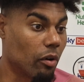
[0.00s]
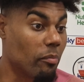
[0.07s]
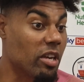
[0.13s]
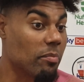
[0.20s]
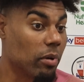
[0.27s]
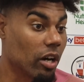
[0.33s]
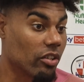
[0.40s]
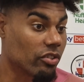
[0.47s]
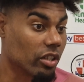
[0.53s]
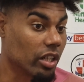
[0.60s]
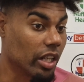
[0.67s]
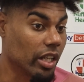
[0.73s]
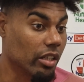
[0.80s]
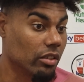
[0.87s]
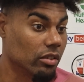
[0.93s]
me
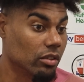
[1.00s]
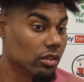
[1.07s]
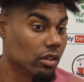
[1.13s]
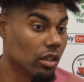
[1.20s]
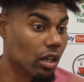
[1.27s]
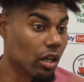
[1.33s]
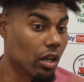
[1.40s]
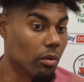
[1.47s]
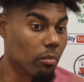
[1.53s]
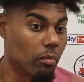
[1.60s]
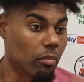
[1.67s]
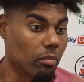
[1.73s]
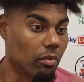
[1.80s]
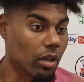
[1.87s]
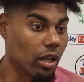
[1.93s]
personally,
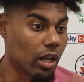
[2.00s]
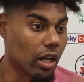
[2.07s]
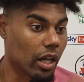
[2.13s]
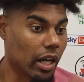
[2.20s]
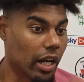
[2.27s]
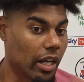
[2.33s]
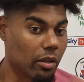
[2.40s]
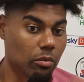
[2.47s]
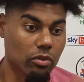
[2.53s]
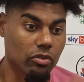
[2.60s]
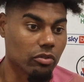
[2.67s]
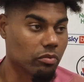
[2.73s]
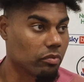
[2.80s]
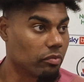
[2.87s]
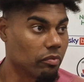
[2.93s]
it
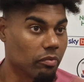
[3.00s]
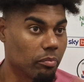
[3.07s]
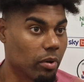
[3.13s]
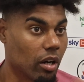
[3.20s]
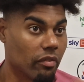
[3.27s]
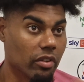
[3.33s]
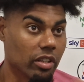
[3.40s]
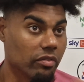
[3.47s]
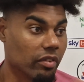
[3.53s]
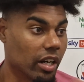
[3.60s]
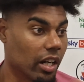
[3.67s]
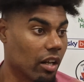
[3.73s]
was perfectly fine.